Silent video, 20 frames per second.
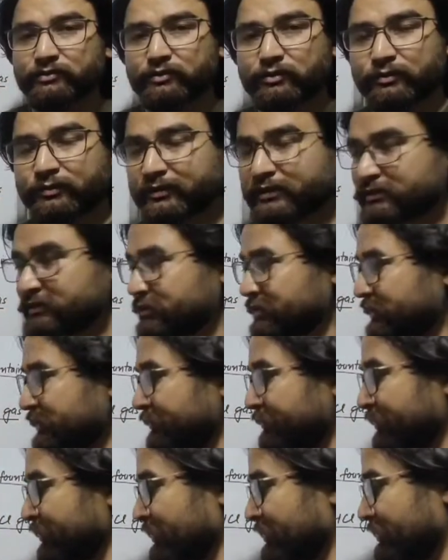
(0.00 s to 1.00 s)
So you can
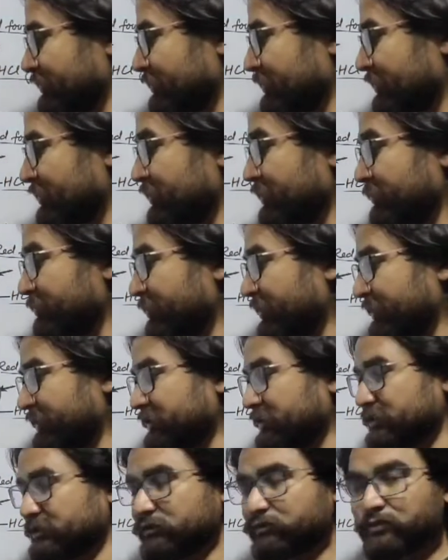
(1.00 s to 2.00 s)
see the
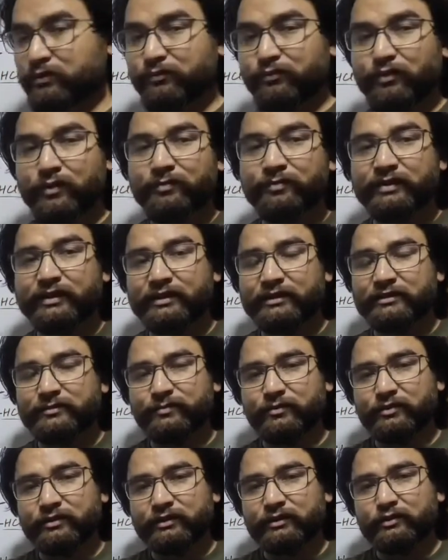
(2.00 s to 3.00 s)
metals will form
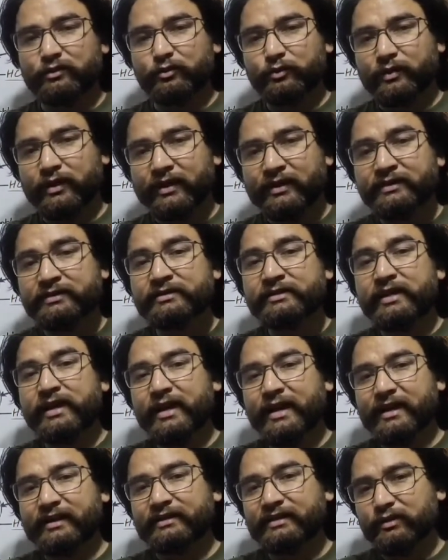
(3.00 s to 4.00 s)
corresponding chlorides
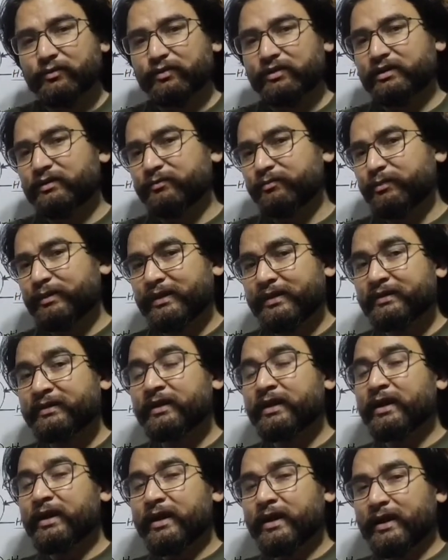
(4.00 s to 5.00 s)
and they will liberate
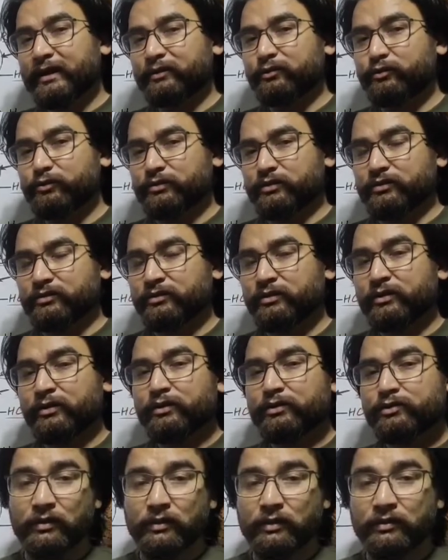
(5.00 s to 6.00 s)
hydrogen.
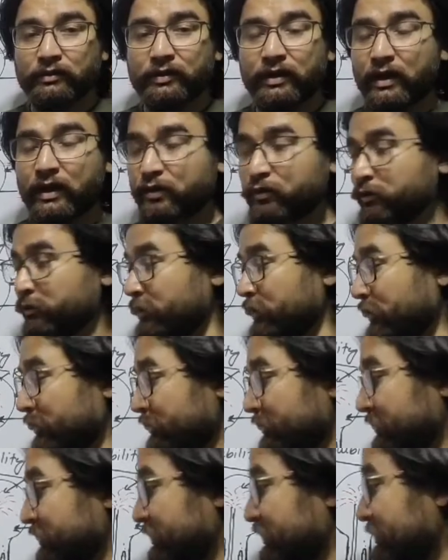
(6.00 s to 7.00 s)
Now
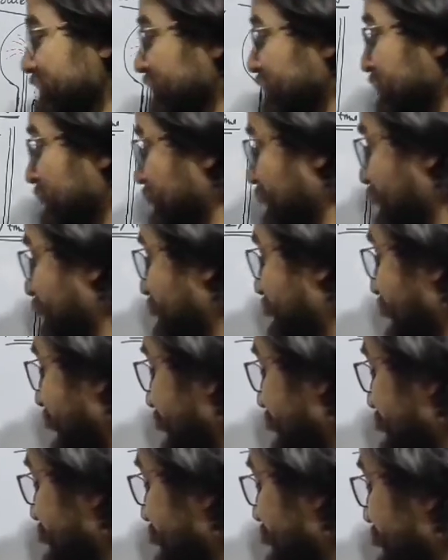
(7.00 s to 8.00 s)
the
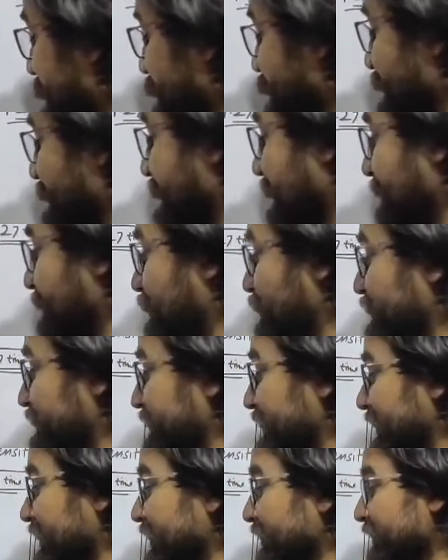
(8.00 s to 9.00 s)
reaction with
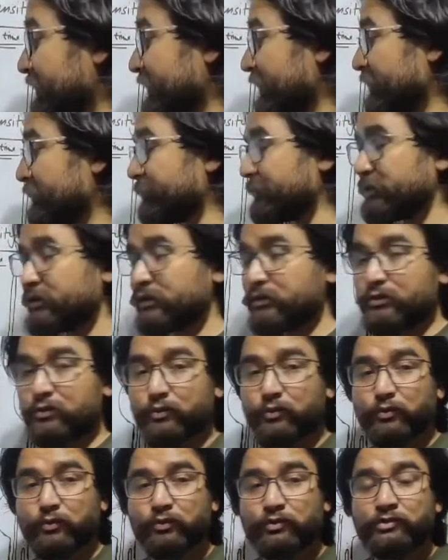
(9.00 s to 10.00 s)
ammonia can be
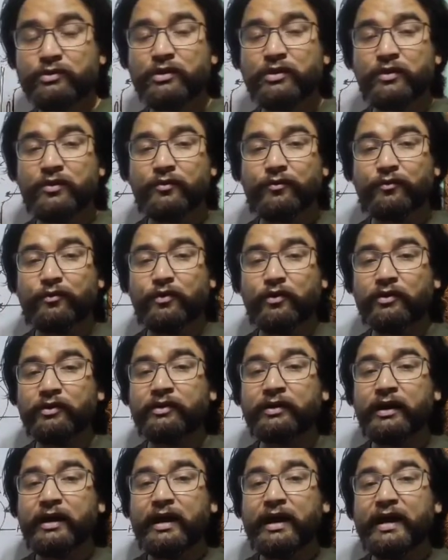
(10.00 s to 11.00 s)
used for
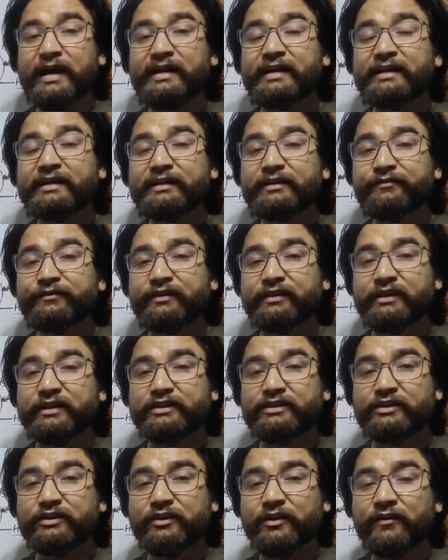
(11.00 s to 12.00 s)

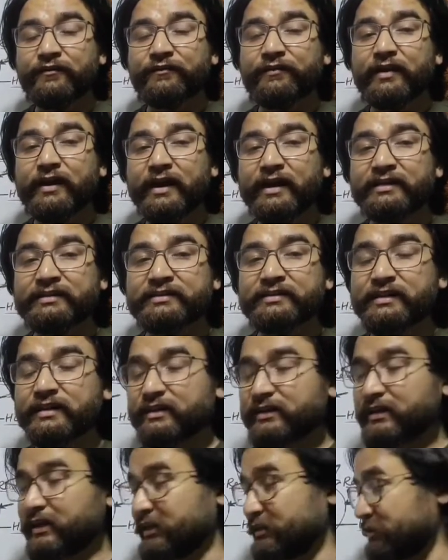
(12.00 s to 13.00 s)
identification of
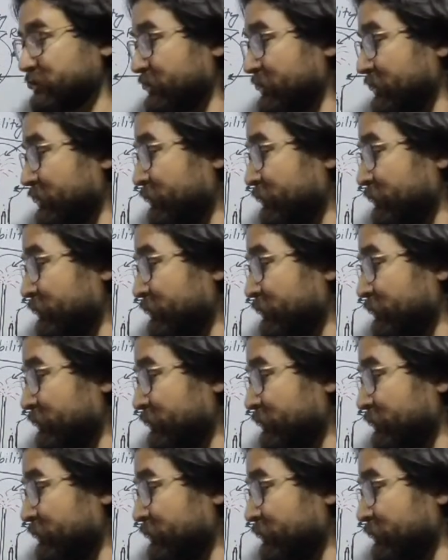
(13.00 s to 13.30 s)
HCl gas.